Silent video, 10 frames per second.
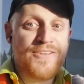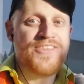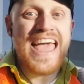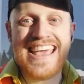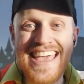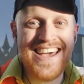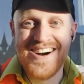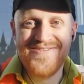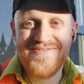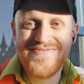So you can thank
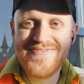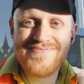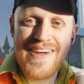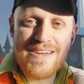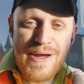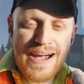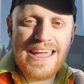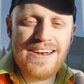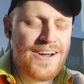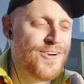him, my,
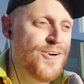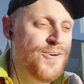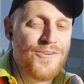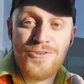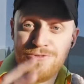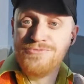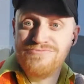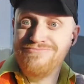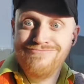my late uncle, who